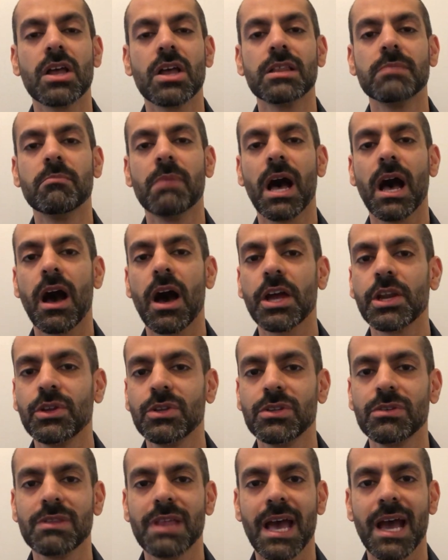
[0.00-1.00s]
Now, how do you
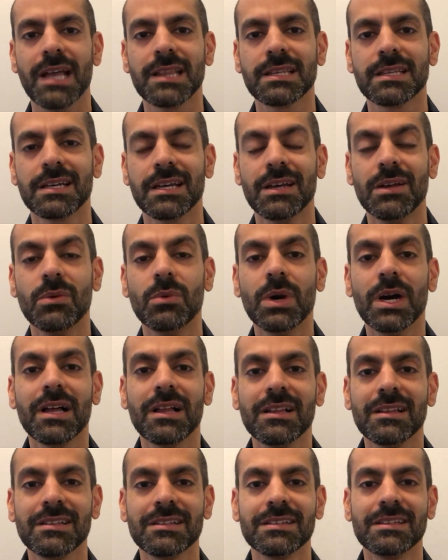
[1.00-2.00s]
do that?
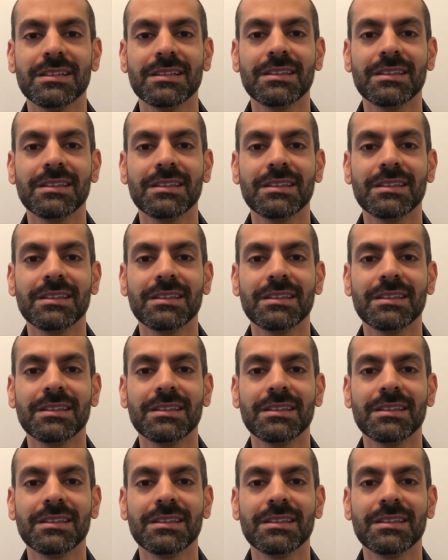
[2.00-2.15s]
Well,